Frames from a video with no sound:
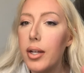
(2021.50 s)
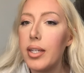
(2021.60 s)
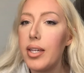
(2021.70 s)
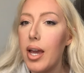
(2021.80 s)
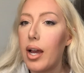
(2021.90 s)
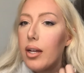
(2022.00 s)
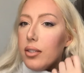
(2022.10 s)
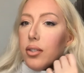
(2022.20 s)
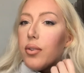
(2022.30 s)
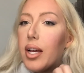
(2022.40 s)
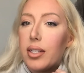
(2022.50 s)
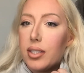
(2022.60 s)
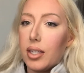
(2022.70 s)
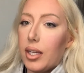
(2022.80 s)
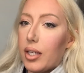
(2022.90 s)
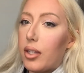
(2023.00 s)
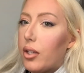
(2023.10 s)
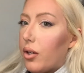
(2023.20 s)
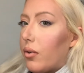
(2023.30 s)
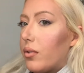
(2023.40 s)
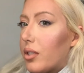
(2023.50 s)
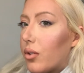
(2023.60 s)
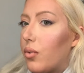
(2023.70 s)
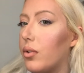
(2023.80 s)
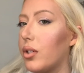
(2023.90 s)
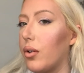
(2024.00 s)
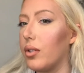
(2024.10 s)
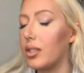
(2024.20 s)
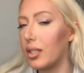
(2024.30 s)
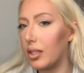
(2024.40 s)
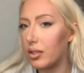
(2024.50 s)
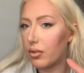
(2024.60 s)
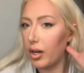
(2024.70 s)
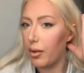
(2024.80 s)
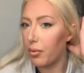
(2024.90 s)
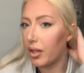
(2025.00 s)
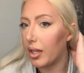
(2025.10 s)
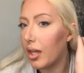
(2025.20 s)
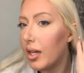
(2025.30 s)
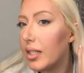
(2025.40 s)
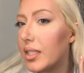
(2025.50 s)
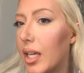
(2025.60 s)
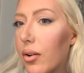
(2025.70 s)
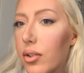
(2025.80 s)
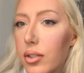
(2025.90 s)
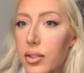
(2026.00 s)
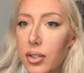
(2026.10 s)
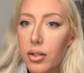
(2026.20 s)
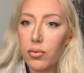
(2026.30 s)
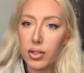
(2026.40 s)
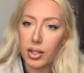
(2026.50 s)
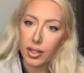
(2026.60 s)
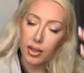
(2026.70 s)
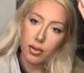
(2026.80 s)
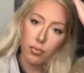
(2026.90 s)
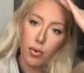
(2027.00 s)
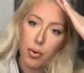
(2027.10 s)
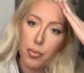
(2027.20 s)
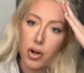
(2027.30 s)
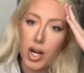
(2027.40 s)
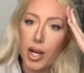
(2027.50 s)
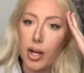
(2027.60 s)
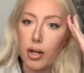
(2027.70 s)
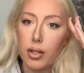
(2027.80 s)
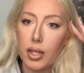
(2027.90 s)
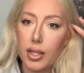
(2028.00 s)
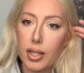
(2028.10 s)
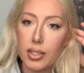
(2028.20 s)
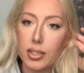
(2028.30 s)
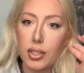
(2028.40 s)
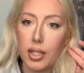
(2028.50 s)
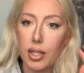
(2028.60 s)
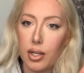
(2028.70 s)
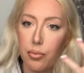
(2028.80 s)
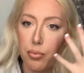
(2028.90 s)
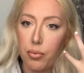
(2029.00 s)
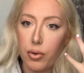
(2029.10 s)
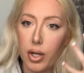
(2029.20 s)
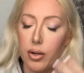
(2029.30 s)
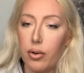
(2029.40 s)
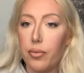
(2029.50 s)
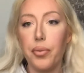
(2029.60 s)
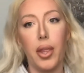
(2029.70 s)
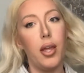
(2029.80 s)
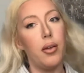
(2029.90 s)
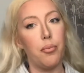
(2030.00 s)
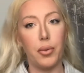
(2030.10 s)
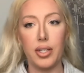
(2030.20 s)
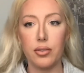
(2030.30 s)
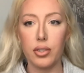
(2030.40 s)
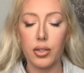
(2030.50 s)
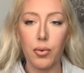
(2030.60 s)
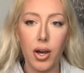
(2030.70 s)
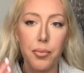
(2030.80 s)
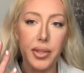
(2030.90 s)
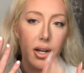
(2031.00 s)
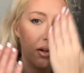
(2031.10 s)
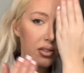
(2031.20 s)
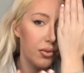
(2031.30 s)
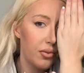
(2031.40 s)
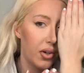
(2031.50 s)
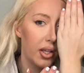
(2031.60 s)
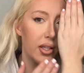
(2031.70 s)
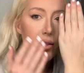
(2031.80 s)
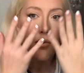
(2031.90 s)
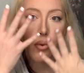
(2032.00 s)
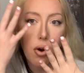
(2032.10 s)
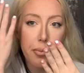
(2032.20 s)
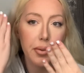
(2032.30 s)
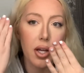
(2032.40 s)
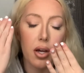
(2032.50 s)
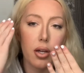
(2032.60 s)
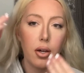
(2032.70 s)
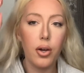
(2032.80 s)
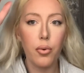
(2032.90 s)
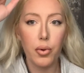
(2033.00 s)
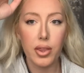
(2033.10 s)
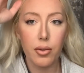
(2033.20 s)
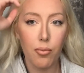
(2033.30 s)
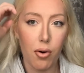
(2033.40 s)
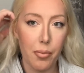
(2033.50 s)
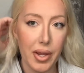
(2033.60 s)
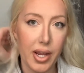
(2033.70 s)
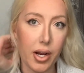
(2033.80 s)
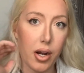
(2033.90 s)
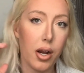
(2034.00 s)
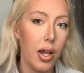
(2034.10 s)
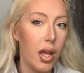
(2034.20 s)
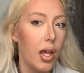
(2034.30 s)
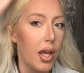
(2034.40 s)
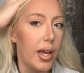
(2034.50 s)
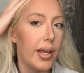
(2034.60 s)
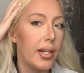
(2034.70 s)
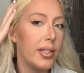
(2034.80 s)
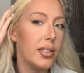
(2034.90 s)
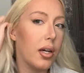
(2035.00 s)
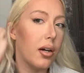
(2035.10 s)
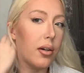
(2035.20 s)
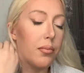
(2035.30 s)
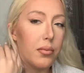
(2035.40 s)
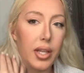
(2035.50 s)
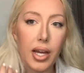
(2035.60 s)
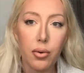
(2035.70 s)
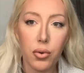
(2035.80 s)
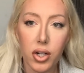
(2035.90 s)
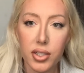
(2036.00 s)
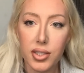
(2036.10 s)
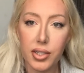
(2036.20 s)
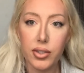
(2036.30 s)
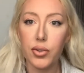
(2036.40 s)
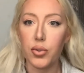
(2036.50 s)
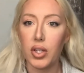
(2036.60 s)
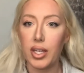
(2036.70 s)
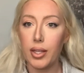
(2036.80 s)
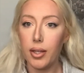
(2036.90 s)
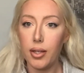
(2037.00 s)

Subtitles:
Yeah, so that's like, you know, it's a cool tone, it's like this gray, but like see how it looks good with like the warmer hair, like that just like kind of, I don't know, blends really well. But then also we've got like the warm look with the warm hair, and that works too. Like